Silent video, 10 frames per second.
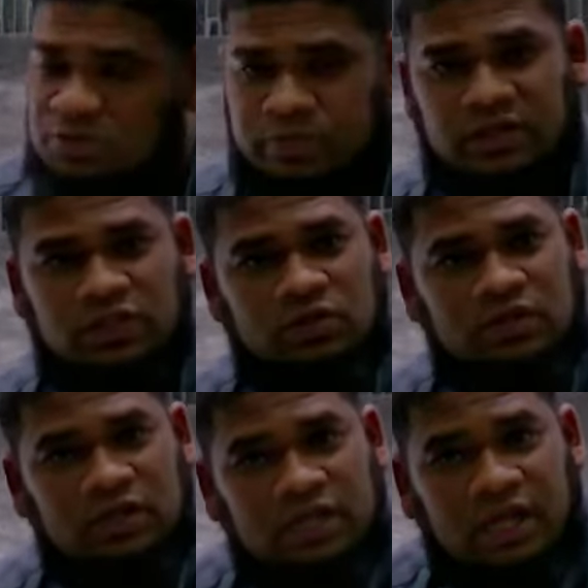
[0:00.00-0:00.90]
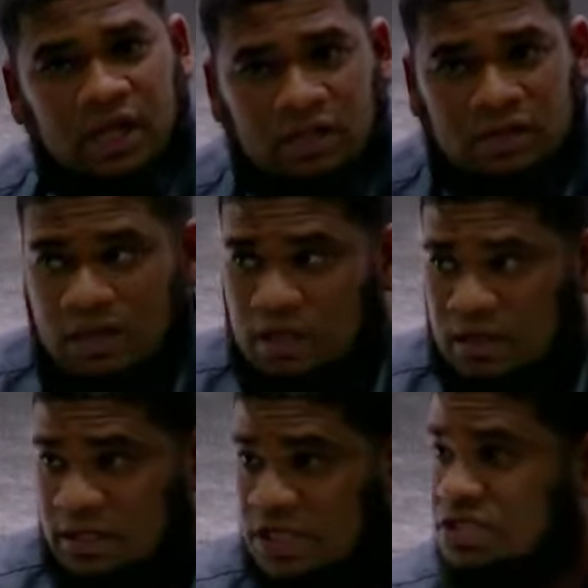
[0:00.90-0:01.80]
just bring to the
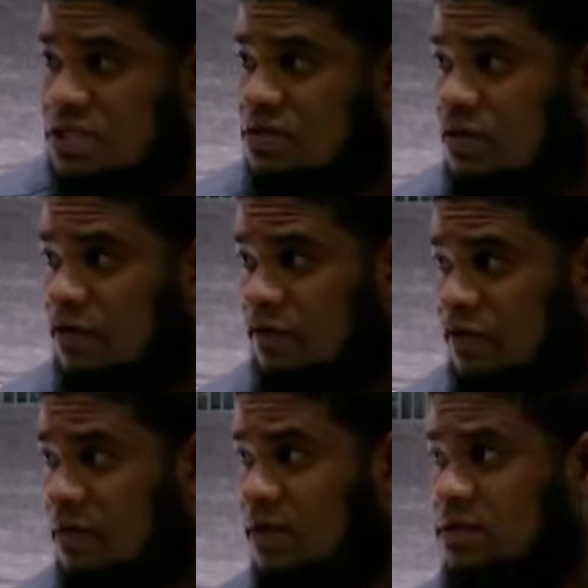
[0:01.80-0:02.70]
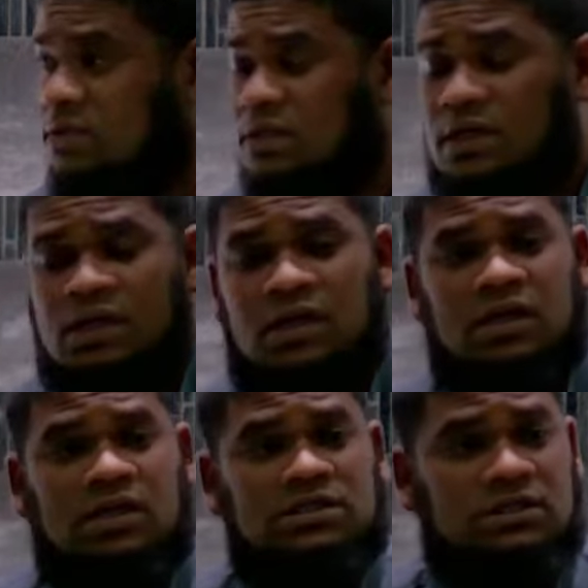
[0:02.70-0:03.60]
attention of the females
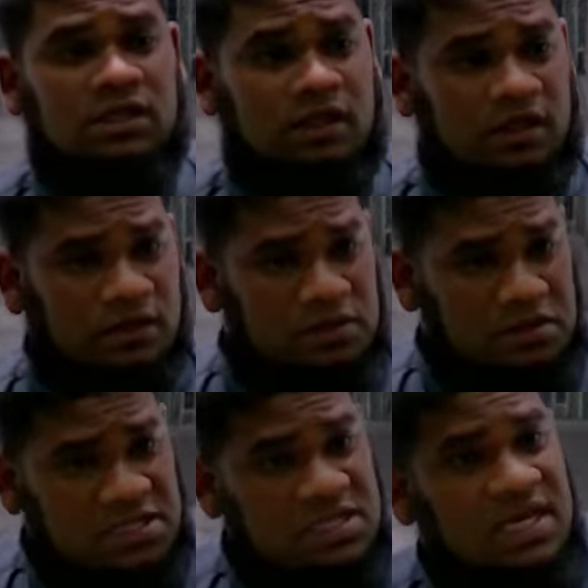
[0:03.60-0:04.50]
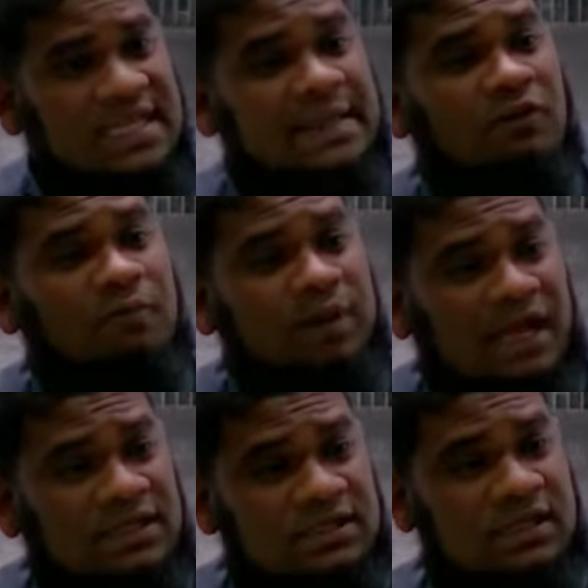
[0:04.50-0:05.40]
is there's 3 types of
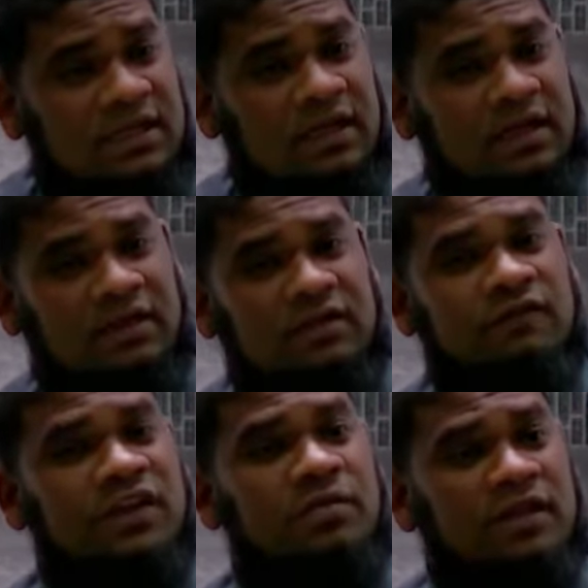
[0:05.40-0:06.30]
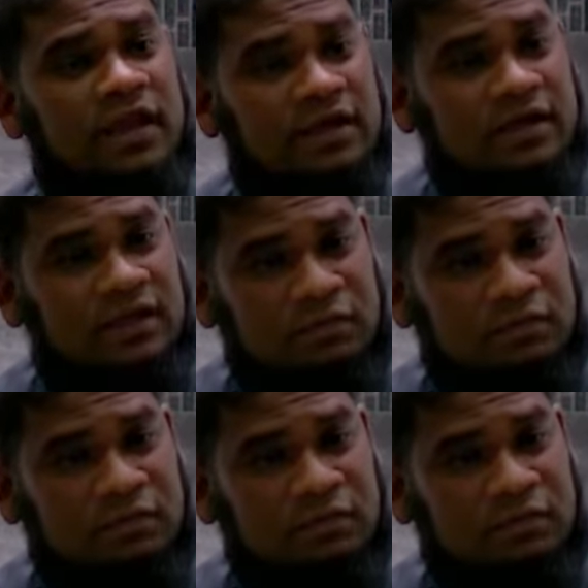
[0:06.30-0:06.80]
blood that the female get.